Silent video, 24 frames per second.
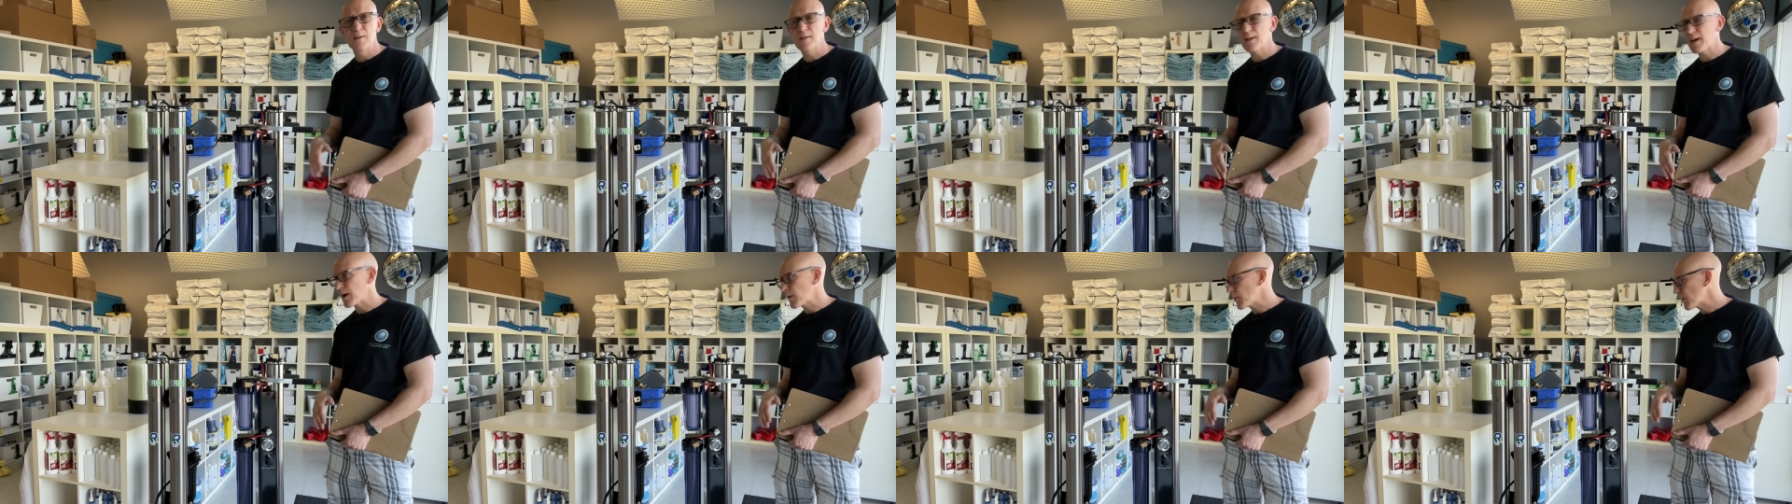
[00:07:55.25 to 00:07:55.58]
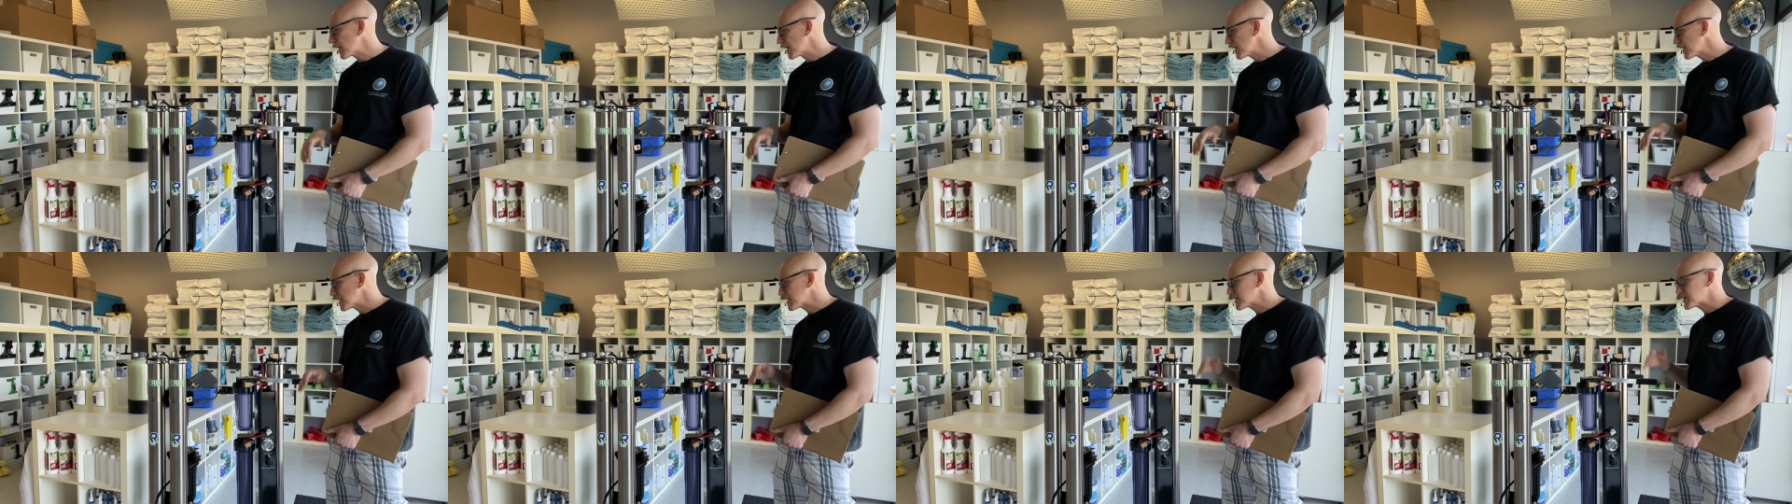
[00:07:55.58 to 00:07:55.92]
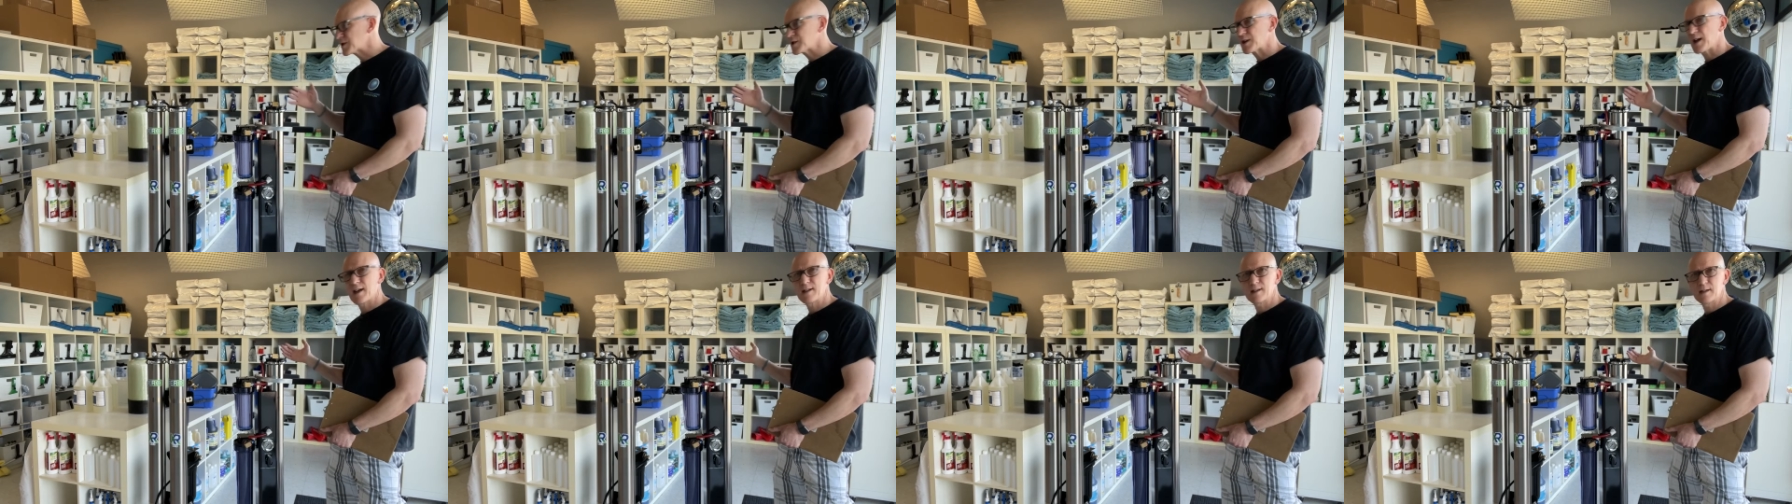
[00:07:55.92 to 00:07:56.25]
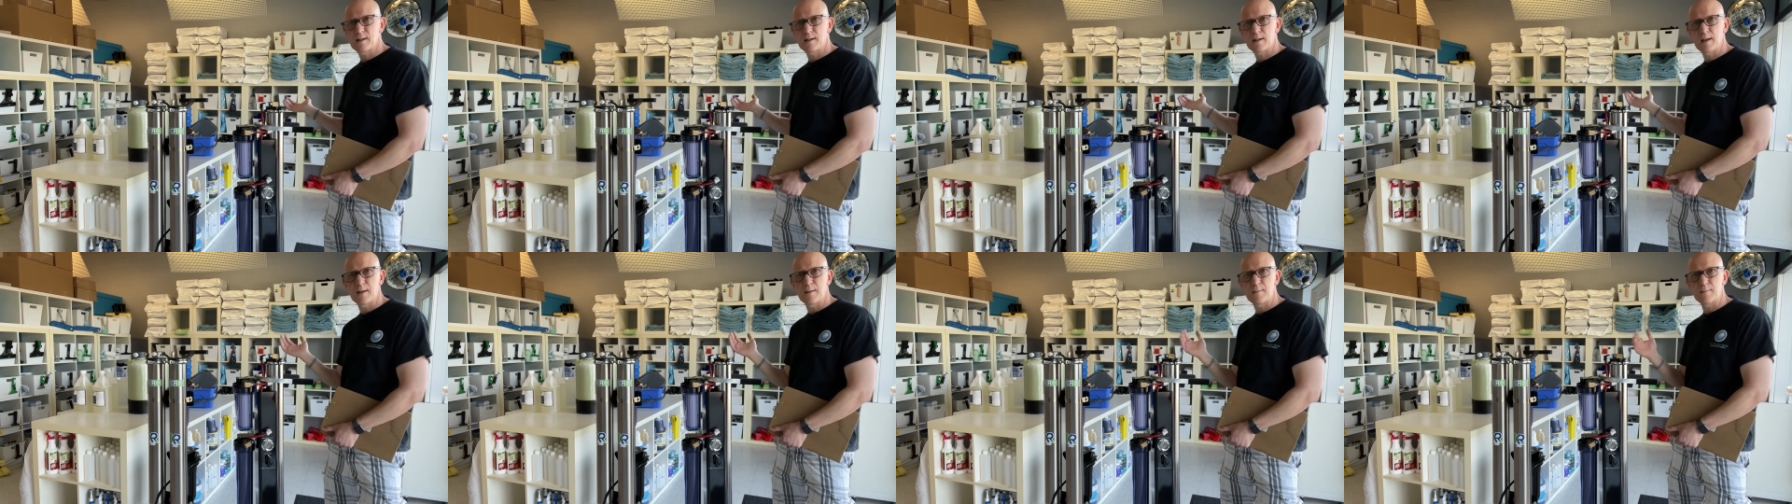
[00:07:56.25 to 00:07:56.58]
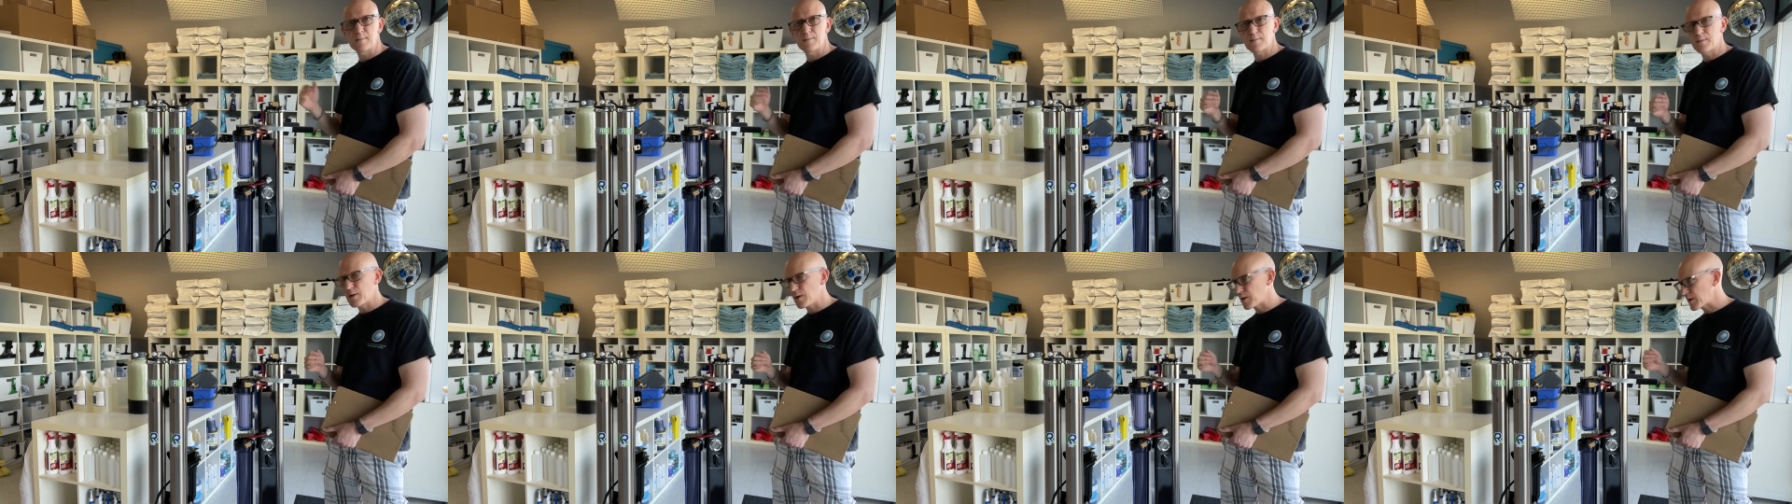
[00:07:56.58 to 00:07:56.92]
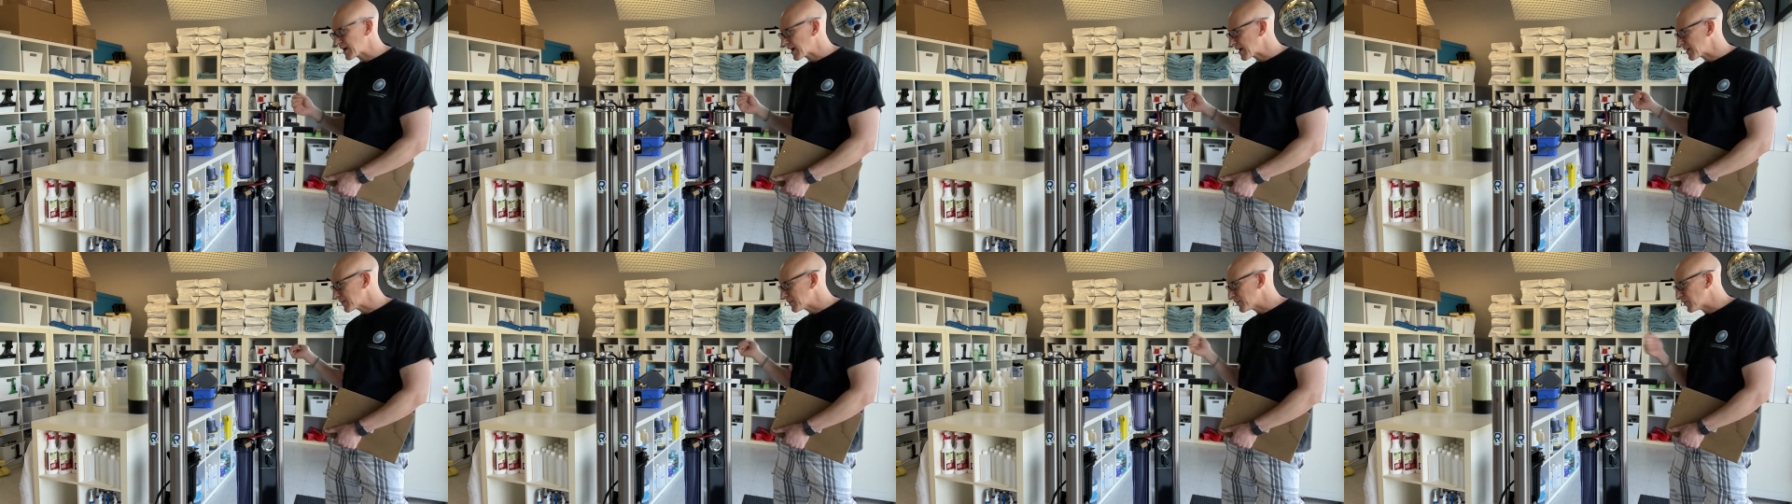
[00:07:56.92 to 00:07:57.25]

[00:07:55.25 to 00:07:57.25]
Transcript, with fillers: That way, less chance of them you know getting